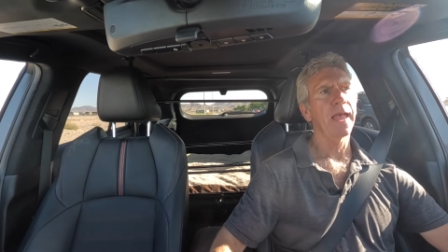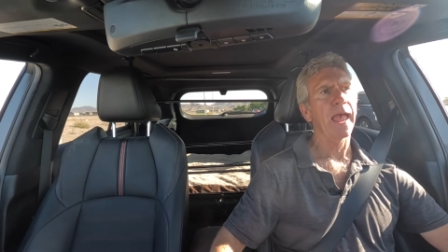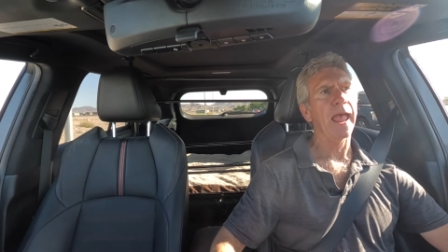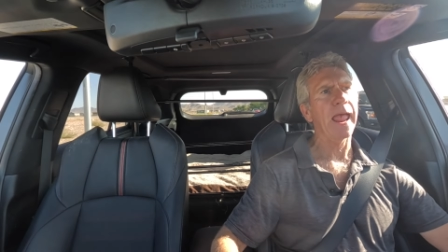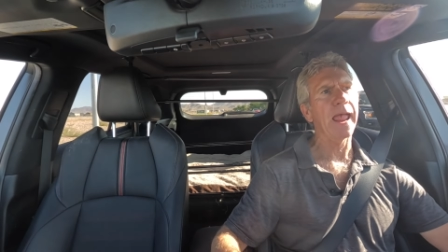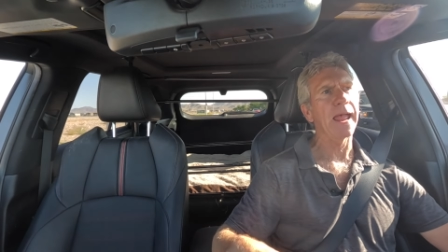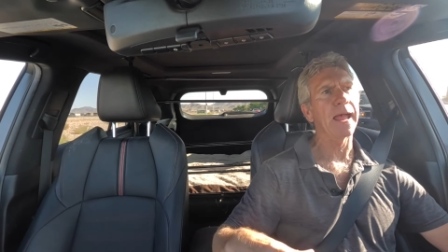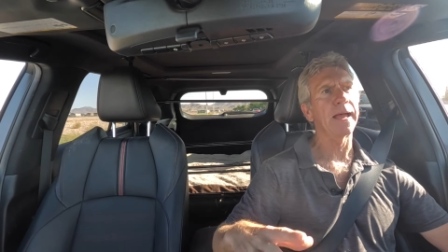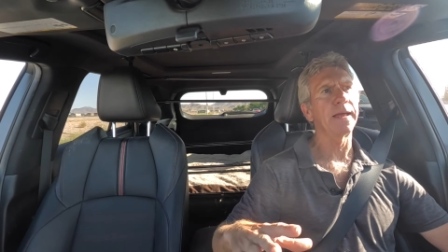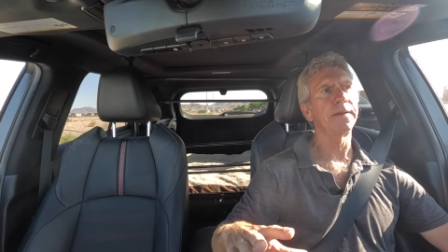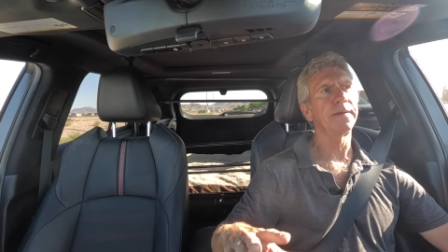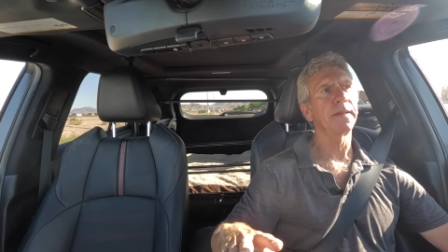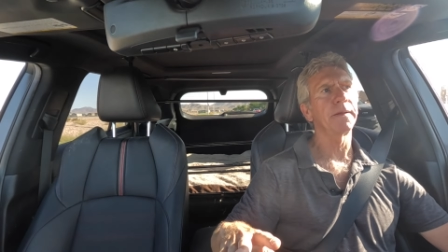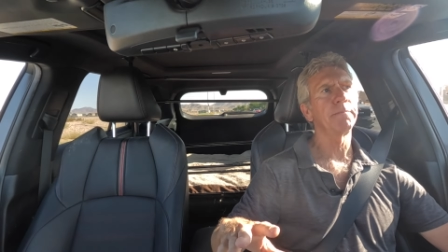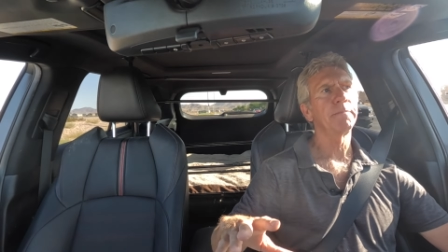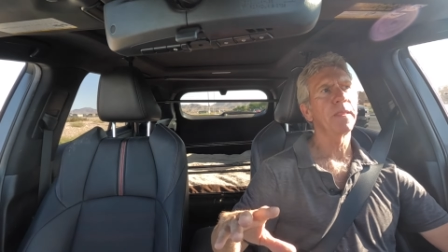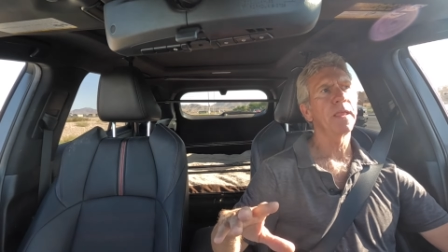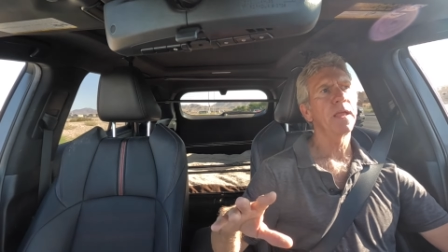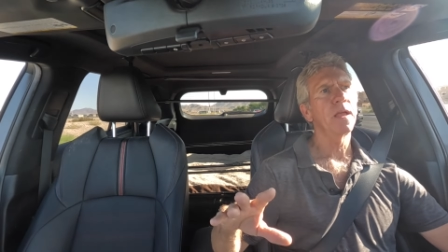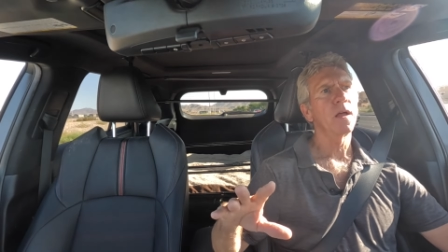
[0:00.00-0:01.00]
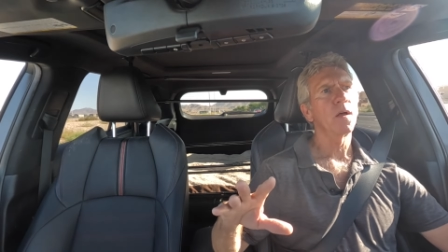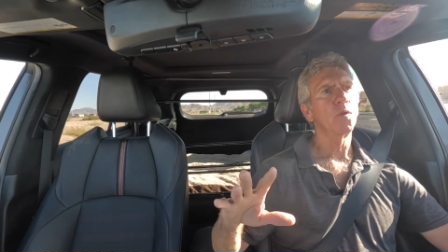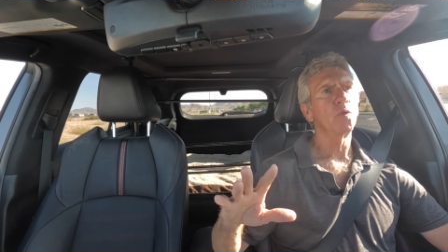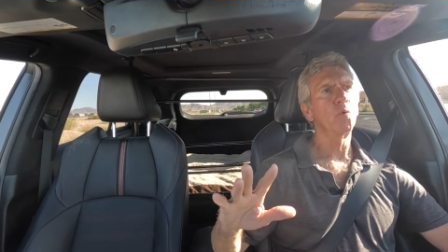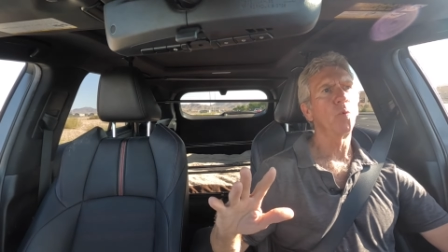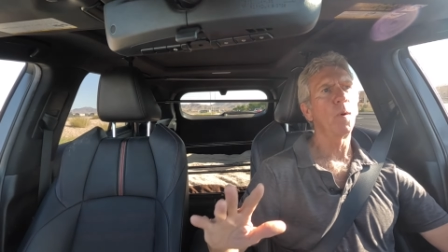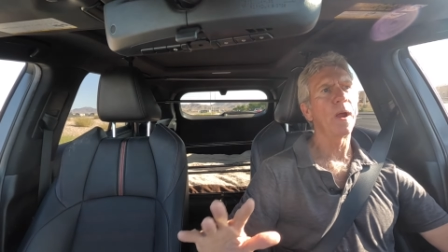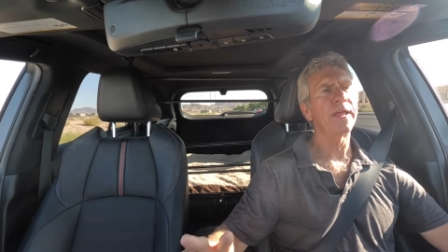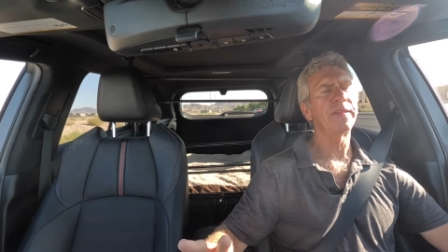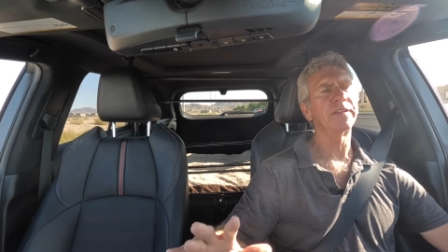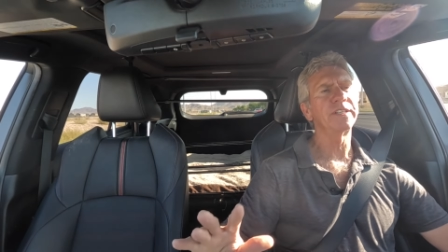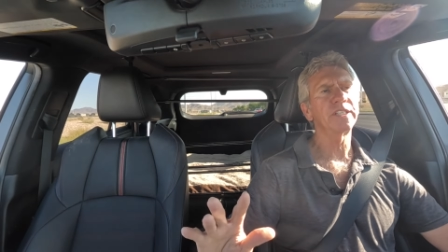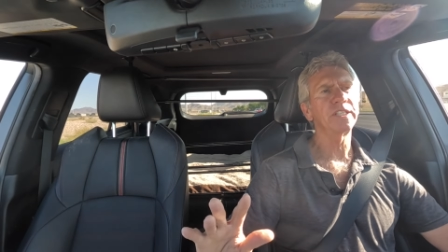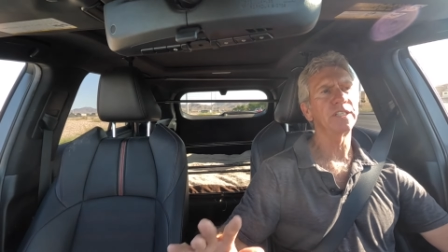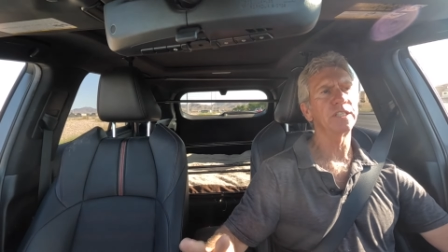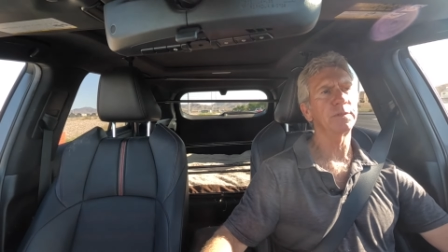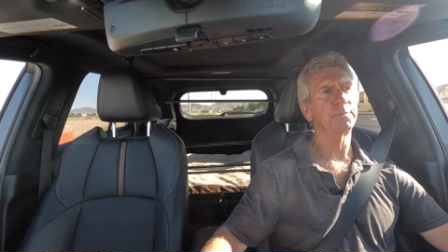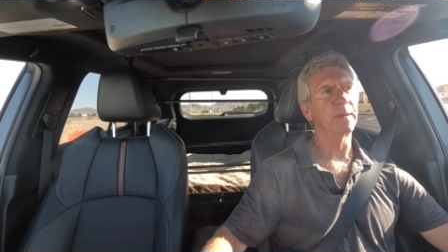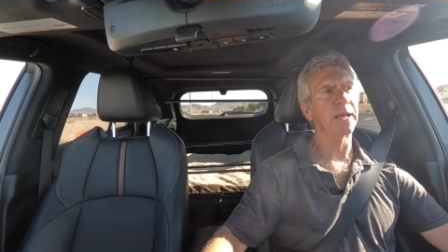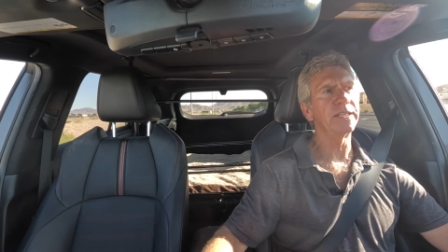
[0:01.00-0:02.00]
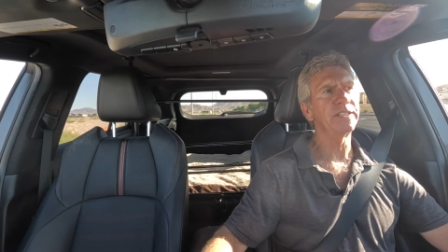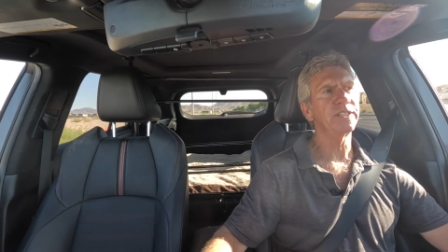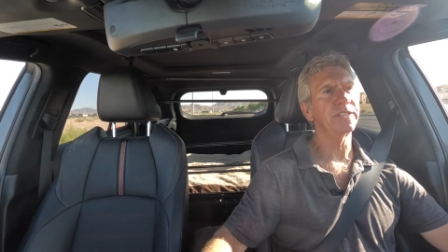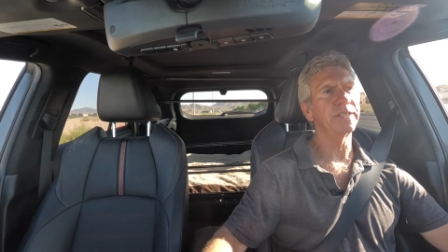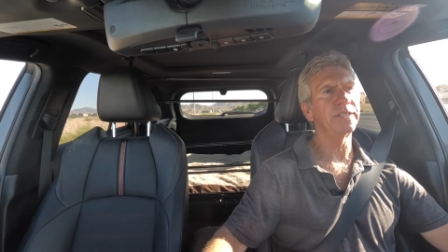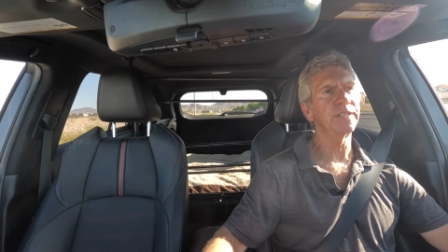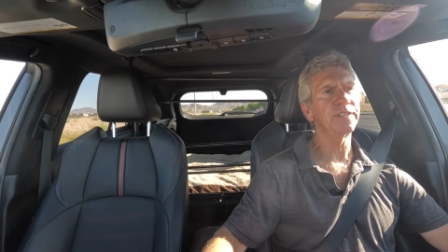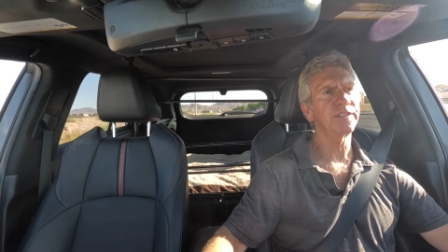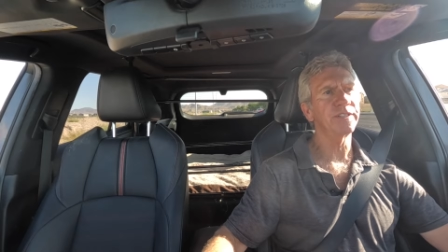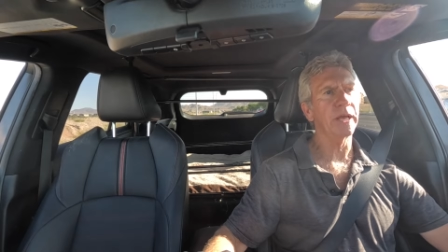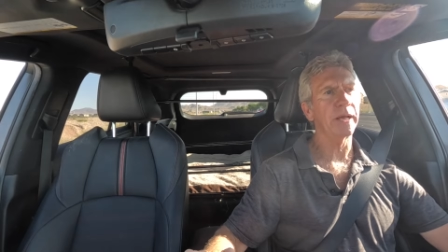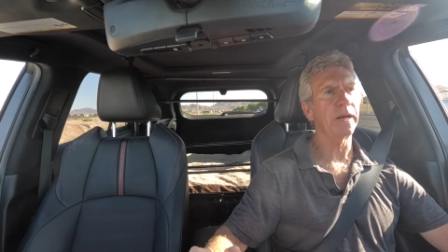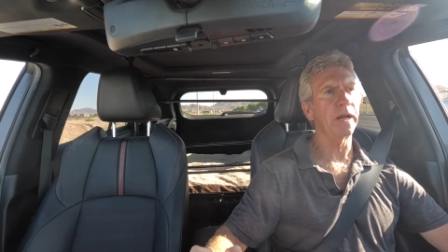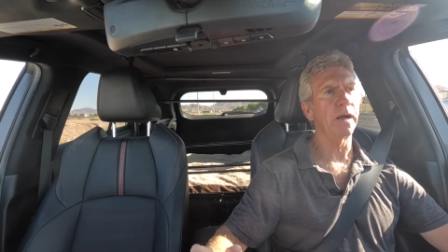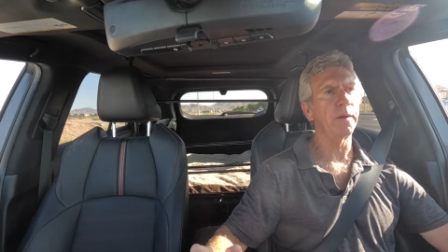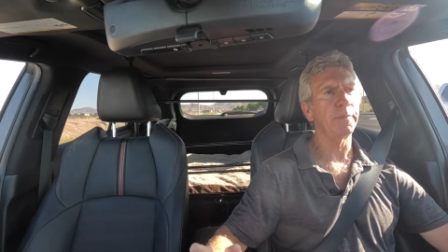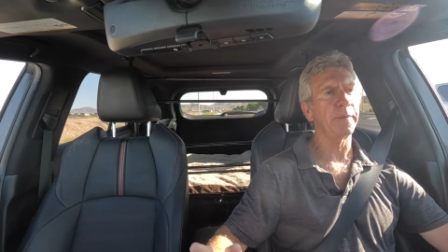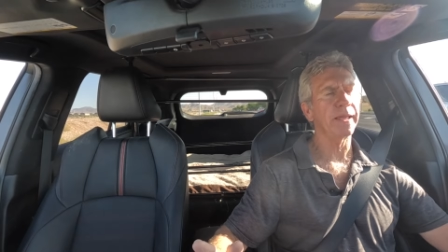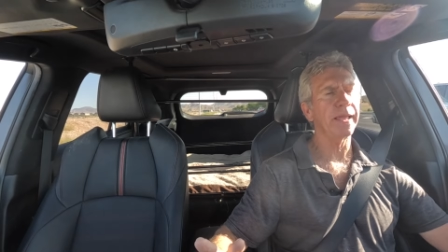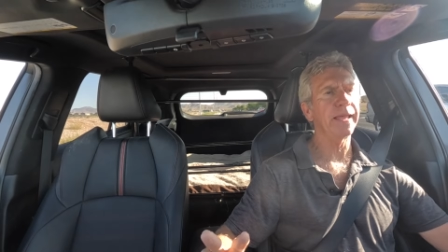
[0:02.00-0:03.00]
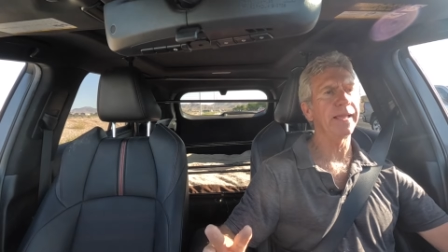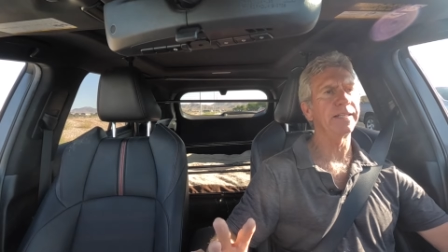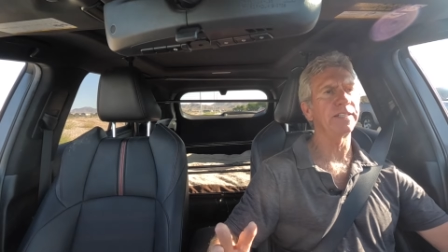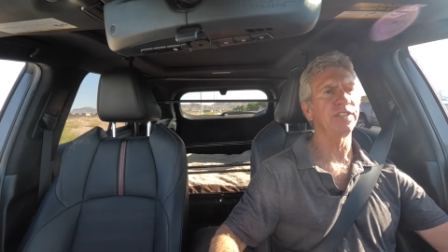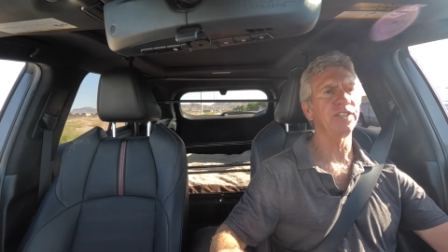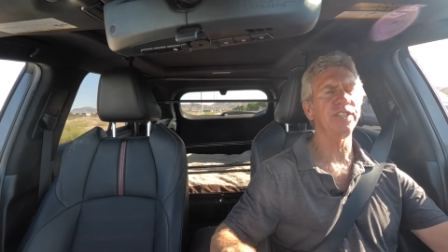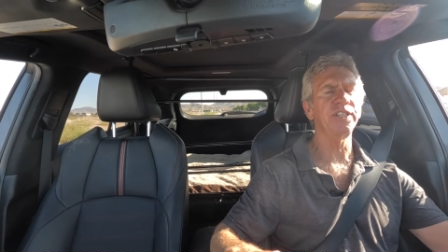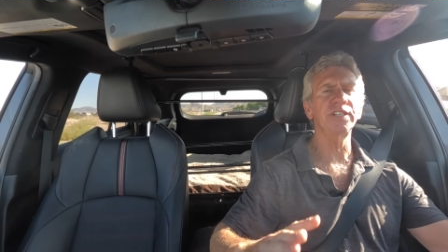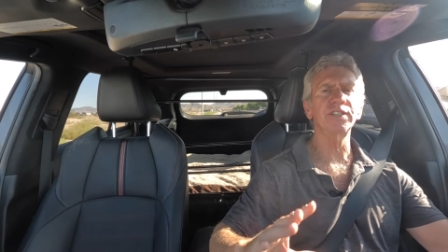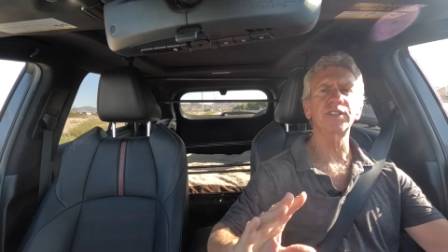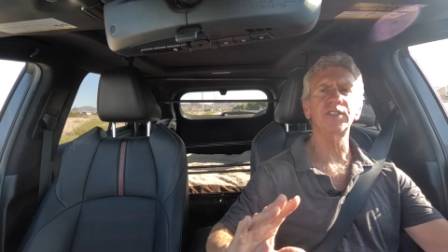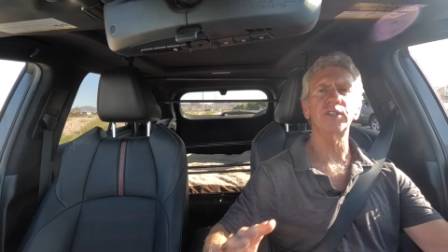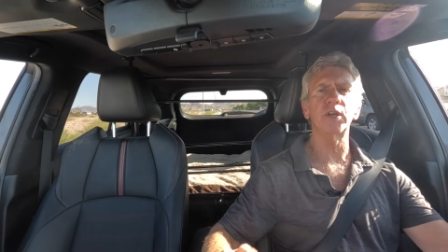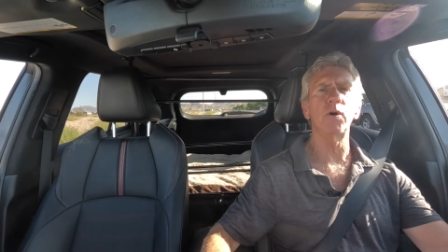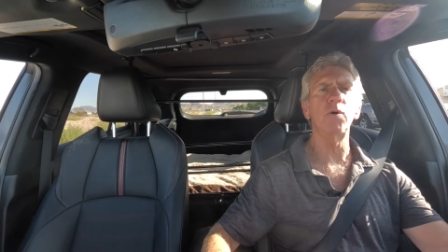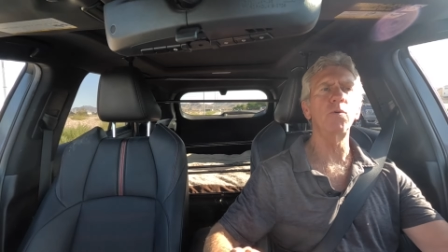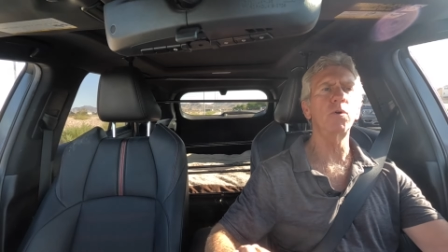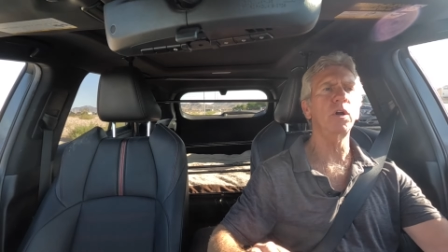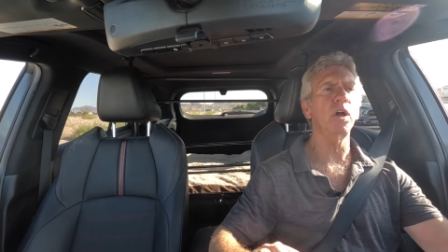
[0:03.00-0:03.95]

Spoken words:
And the way the suspension is set up, it's just so